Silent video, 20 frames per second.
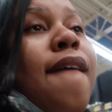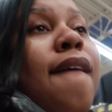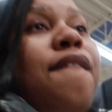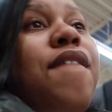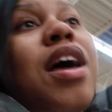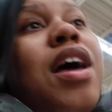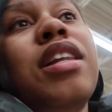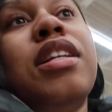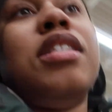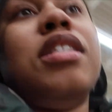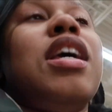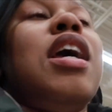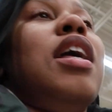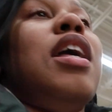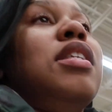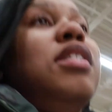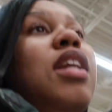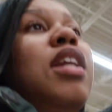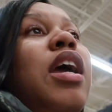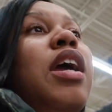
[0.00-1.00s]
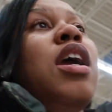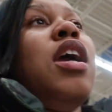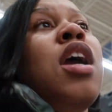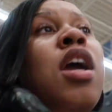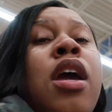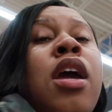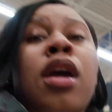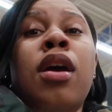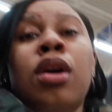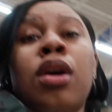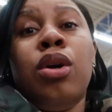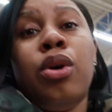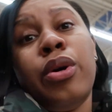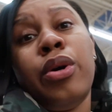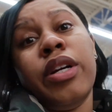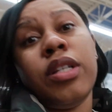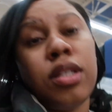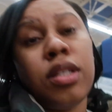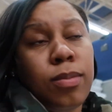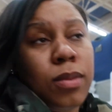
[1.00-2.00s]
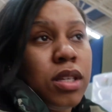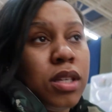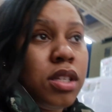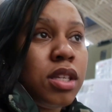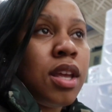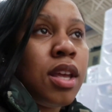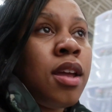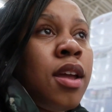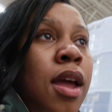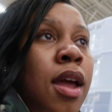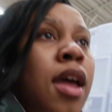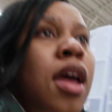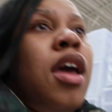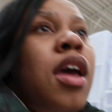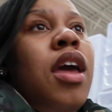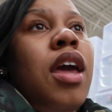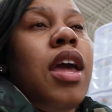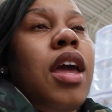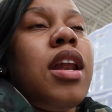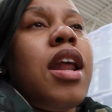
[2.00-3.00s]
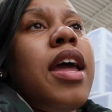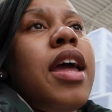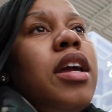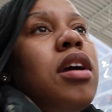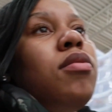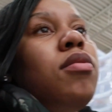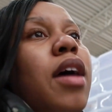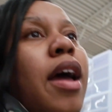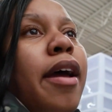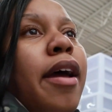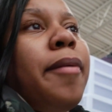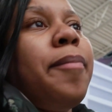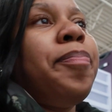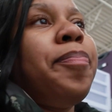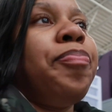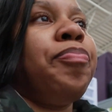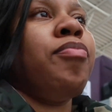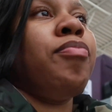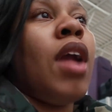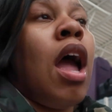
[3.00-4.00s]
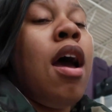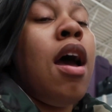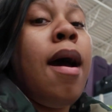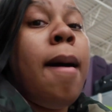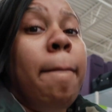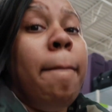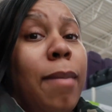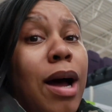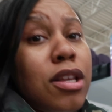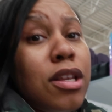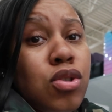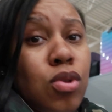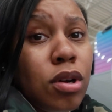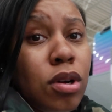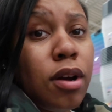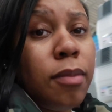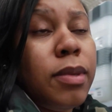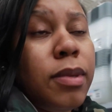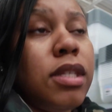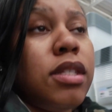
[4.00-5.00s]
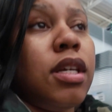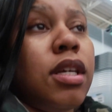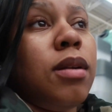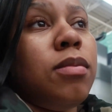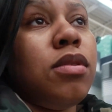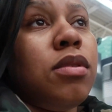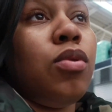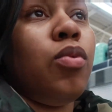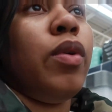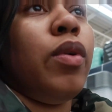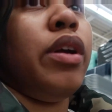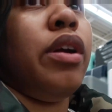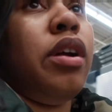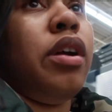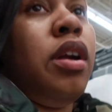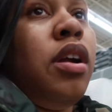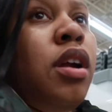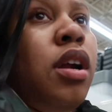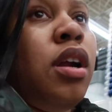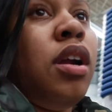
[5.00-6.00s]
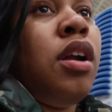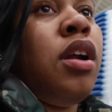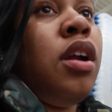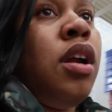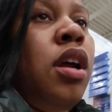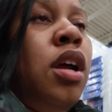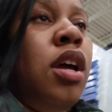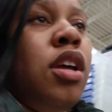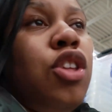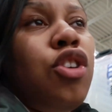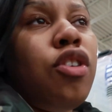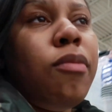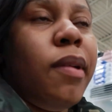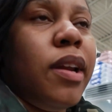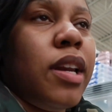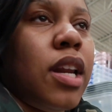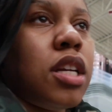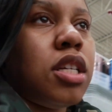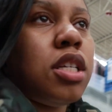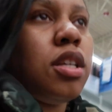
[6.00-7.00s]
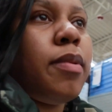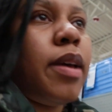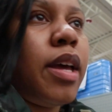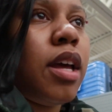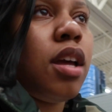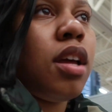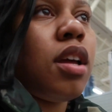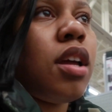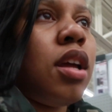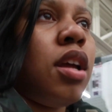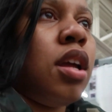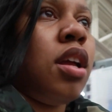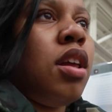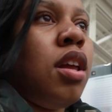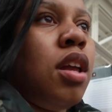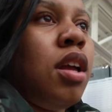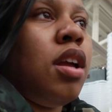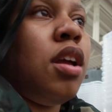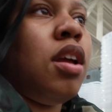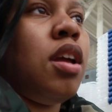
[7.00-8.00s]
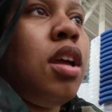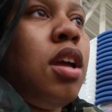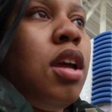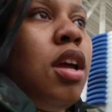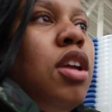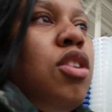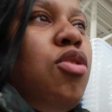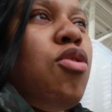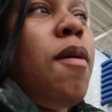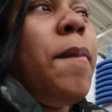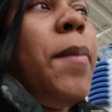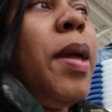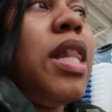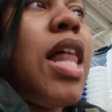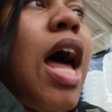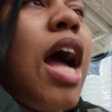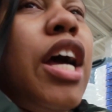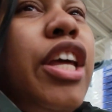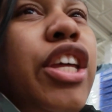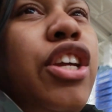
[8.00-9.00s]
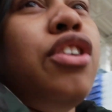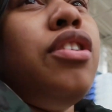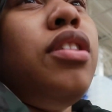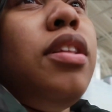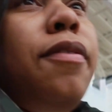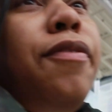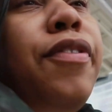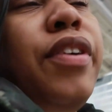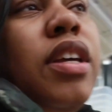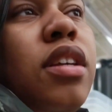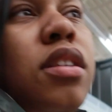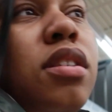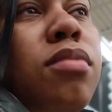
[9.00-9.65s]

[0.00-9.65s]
Valentine's Day, Christmas. And I ain't gonna lie, my store gonna be set up to where you can bring that shit back. You're gonna pay like a yearly fee or